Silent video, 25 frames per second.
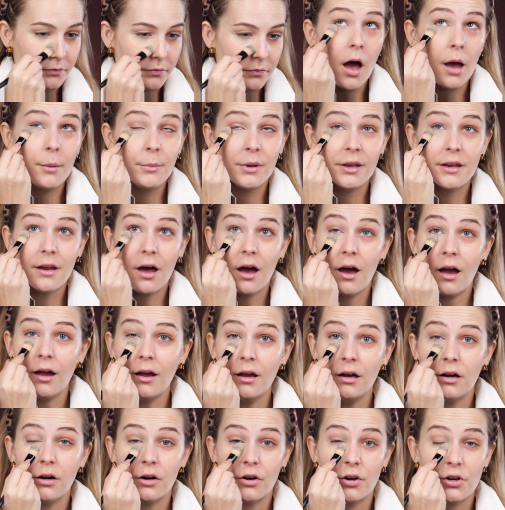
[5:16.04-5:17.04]
I mean, I
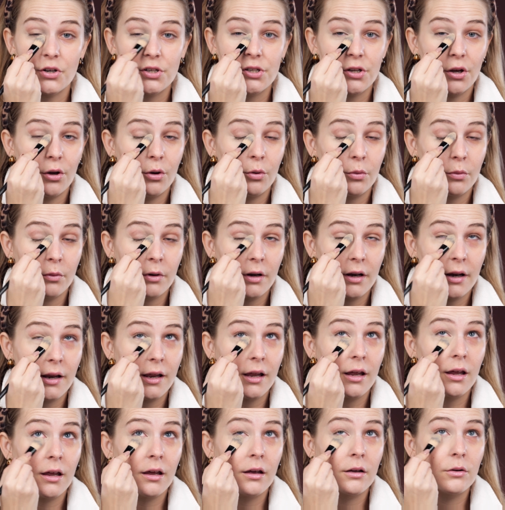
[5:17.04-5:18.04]
heard
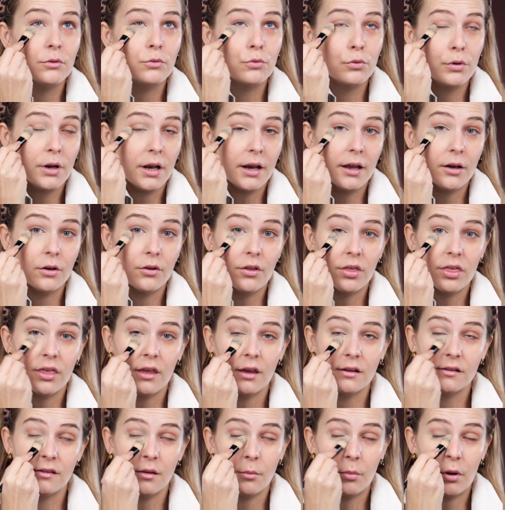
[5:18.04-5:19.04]
only really good
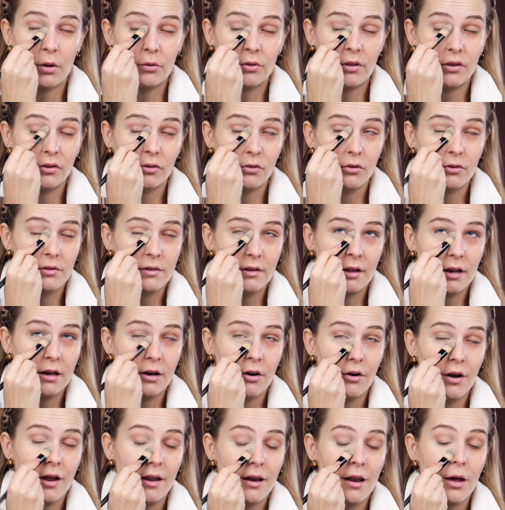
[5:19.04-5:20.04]
things about this
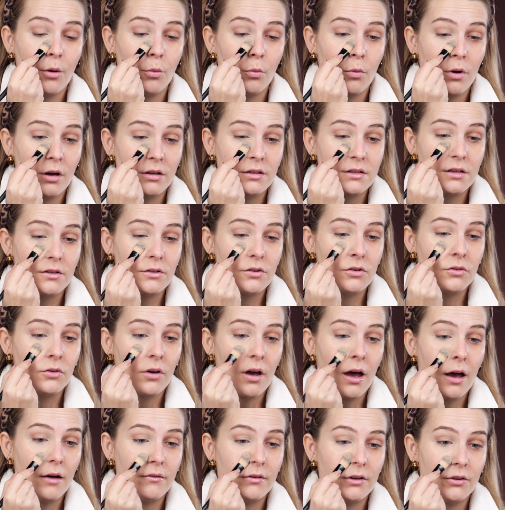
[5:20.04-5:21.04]
concealer and I wanted to
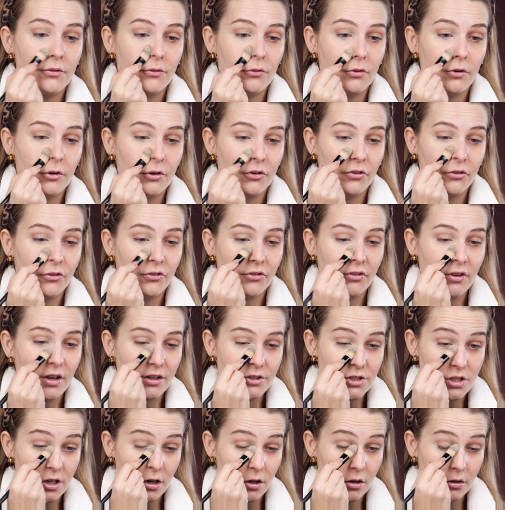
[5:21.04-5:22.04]
have it for
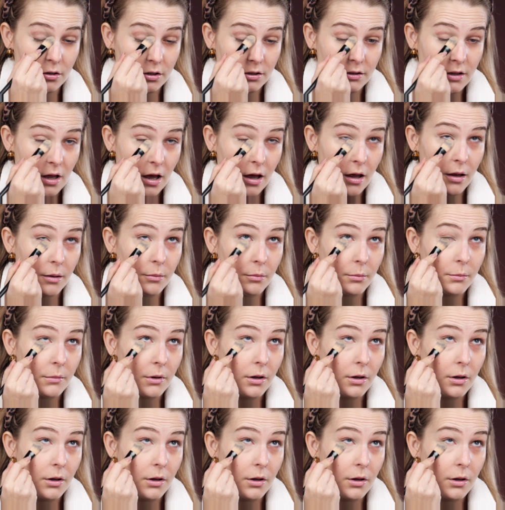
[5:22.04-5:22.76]
such a long time.